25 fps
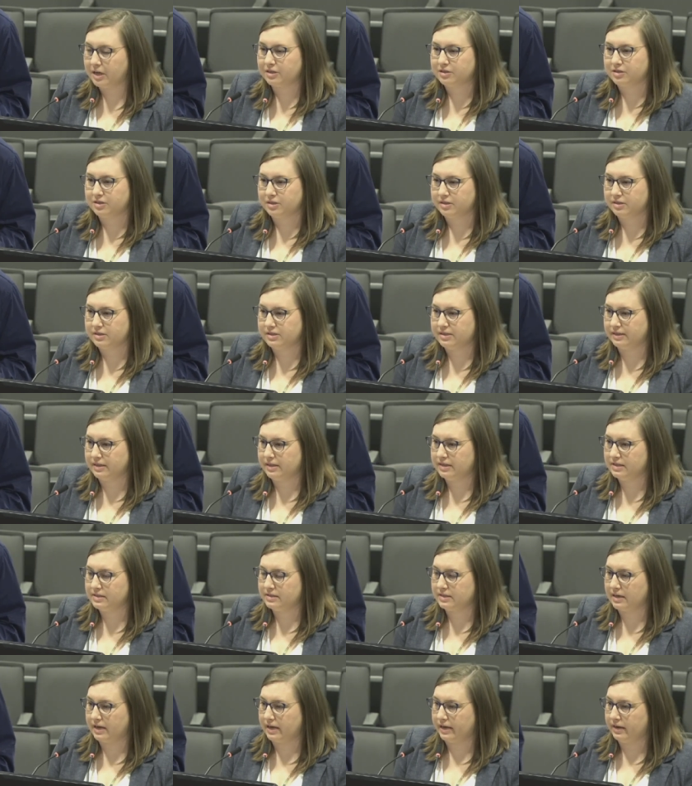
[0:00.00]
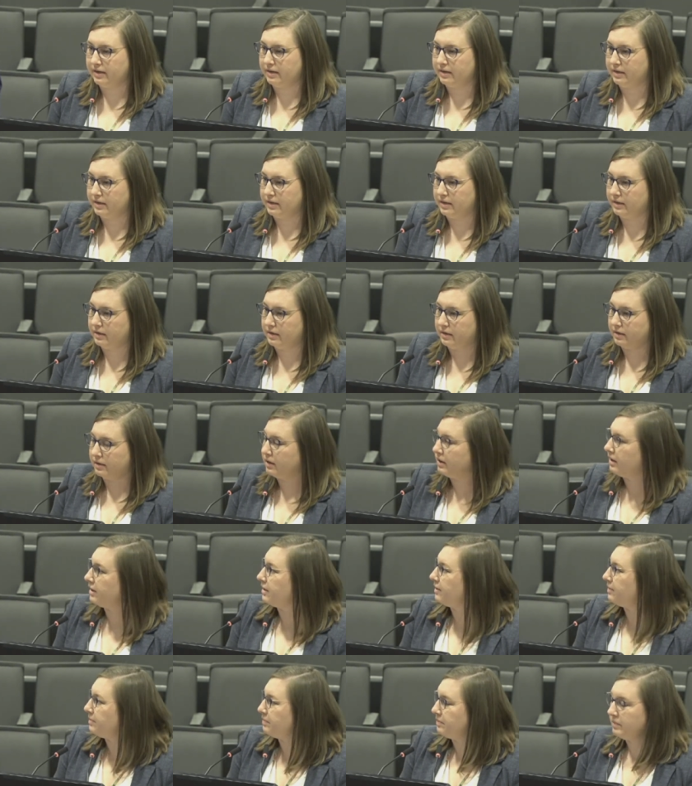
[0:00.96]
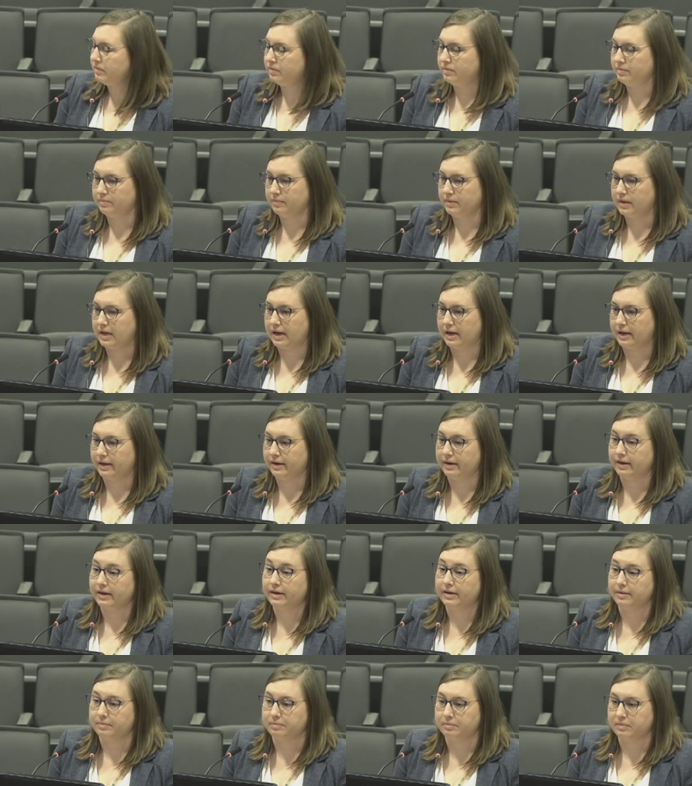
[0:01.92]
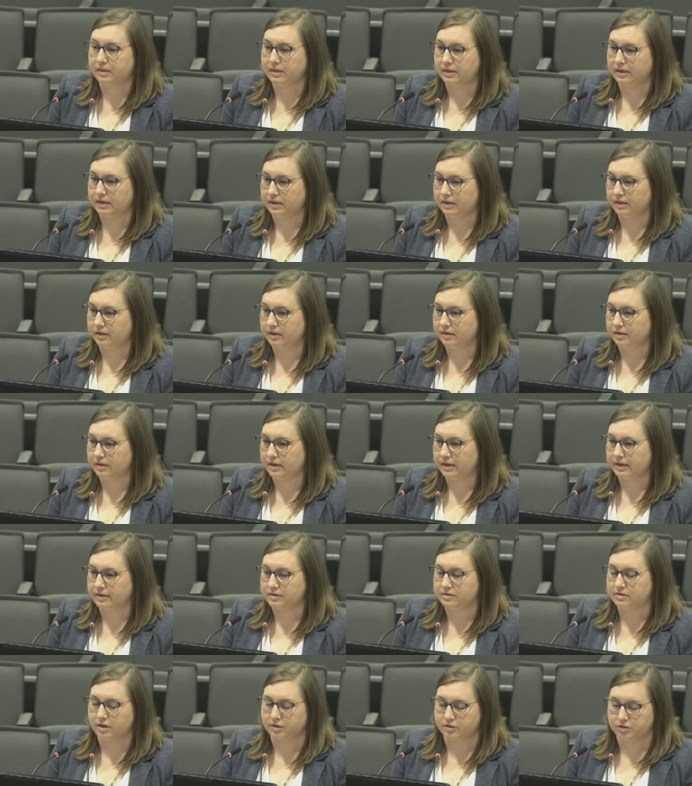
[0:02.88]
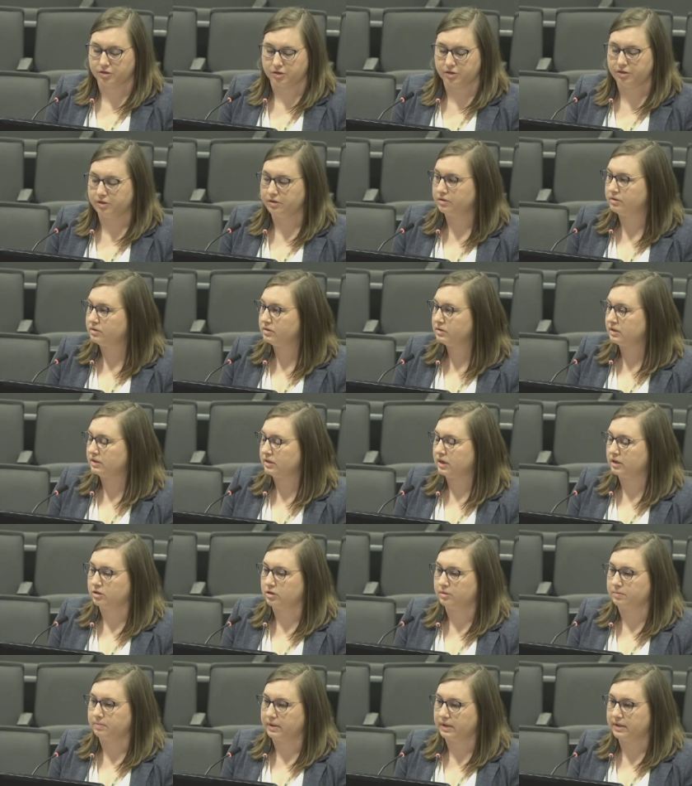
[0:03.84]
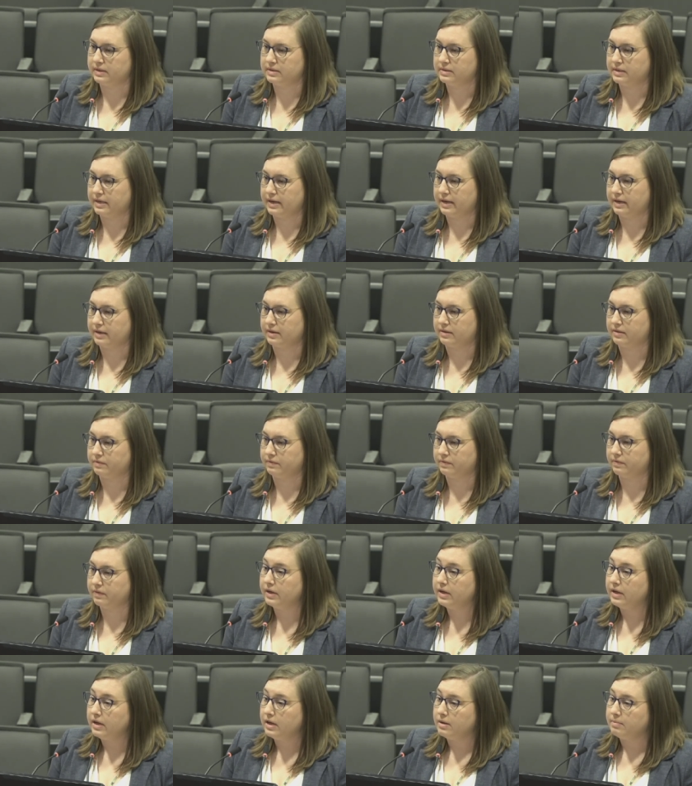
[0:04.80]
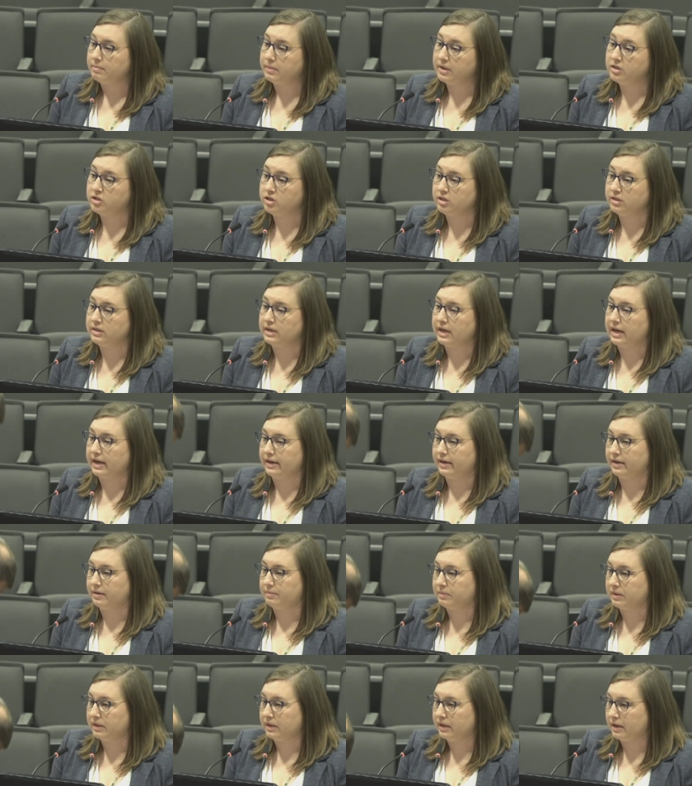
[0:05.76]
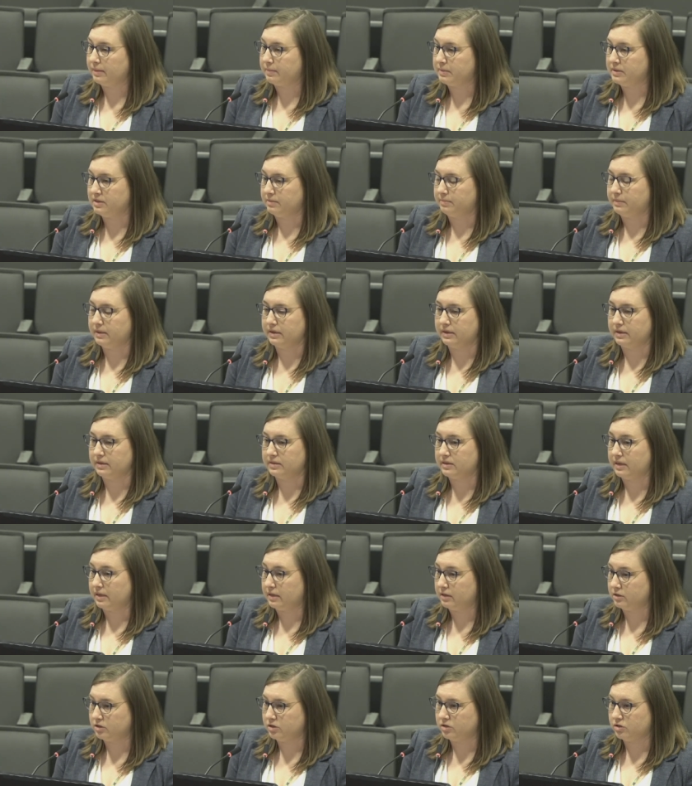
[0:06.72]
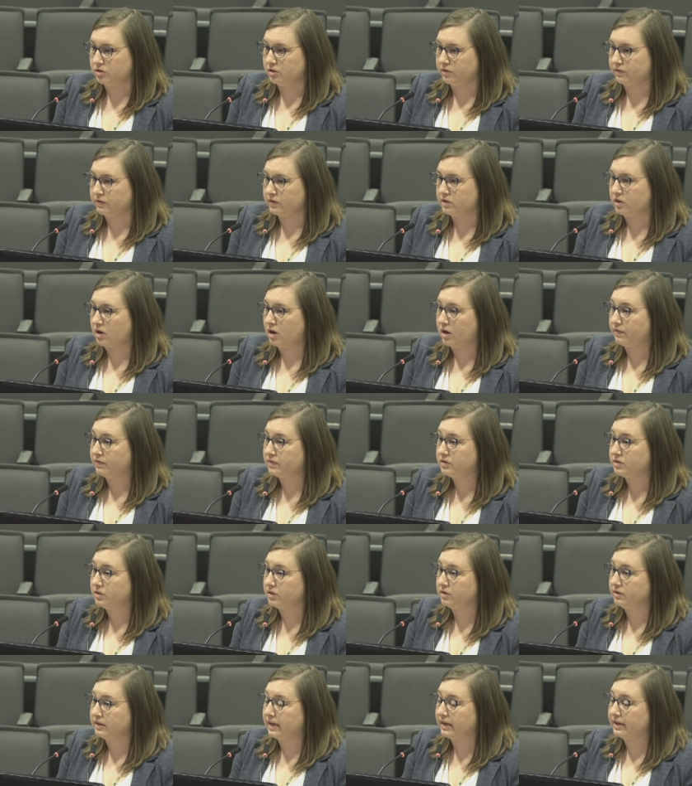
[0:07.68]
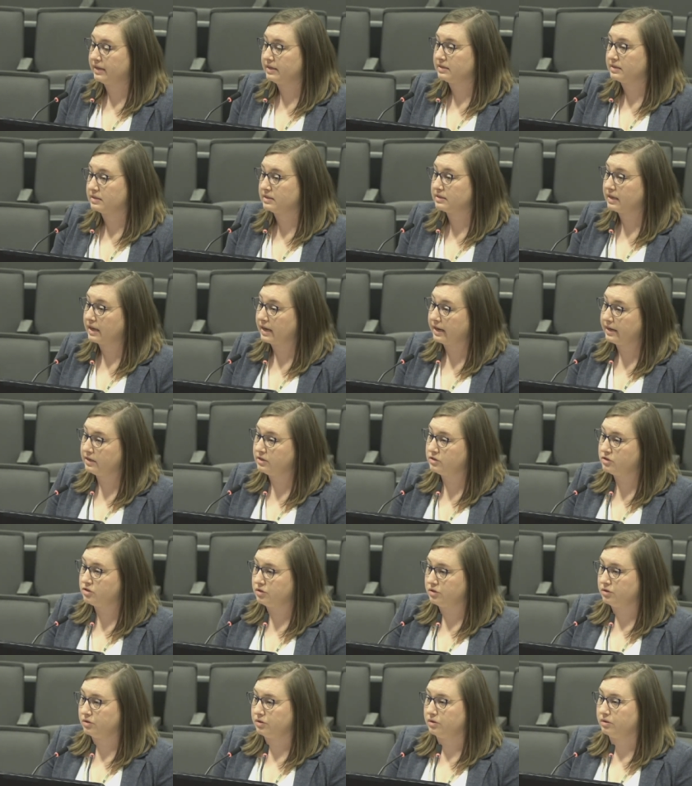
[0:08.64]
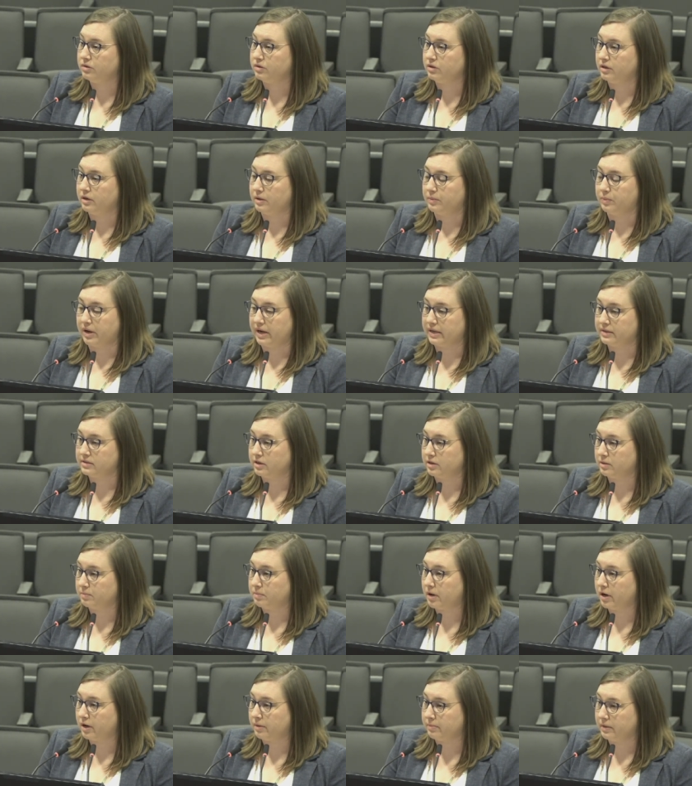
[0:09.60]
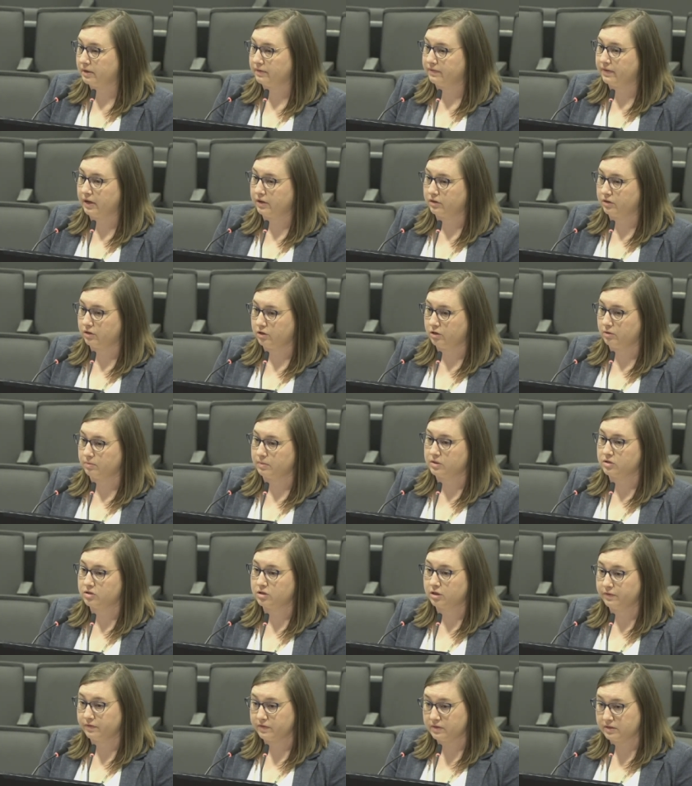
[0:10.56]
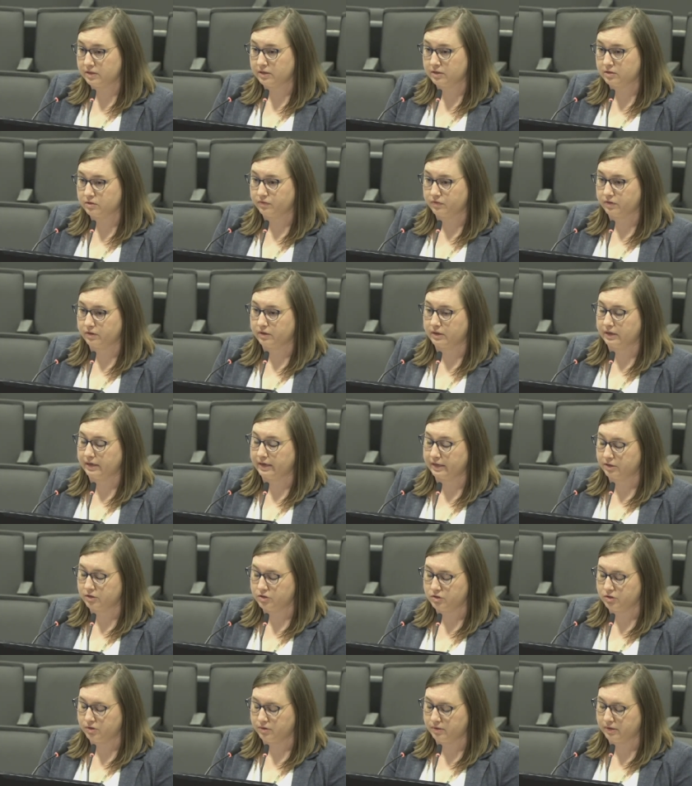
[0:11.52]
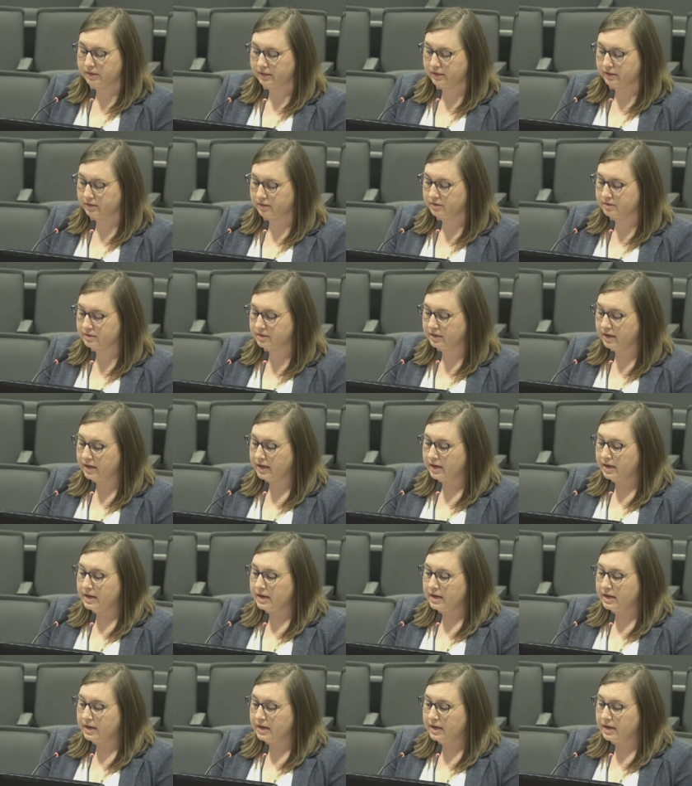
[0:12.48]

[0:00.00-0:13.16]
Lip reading: Dr. Sydney Stein, and I am the, as Dr. Hughes and Dr. Buss have mentioned, I am the Epidemic Intelligence Service officer that is assigned to the Nebraska Department of Health and Human Services for the next 2 years.